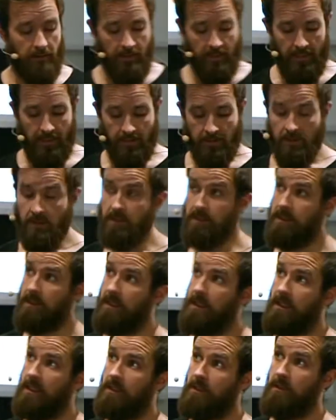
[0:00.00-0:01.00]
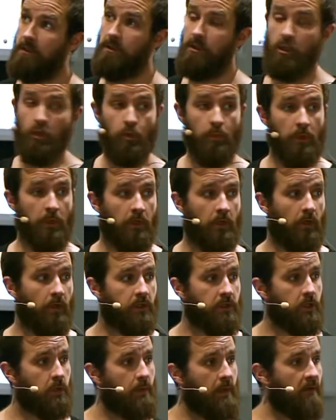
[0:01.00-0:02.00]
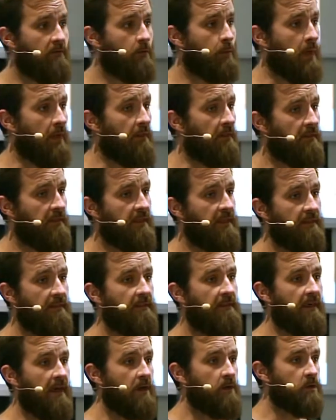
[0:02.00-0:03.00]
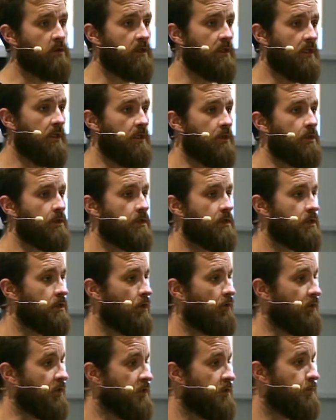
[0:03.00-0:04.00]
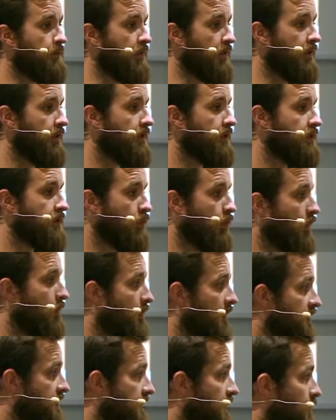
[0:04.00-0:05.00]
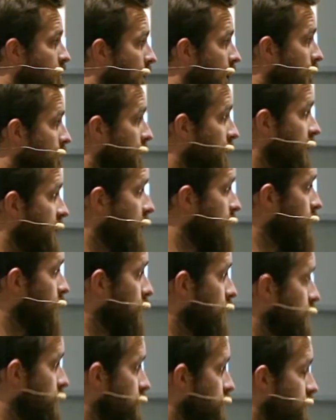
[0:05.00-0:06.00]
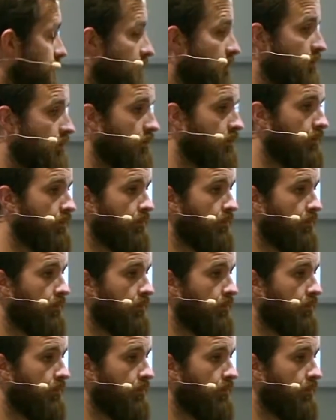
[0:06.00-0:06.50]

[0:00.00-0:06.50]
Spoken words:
And in human culture, we have about 10,000 years of experience with messing around with the chemical system.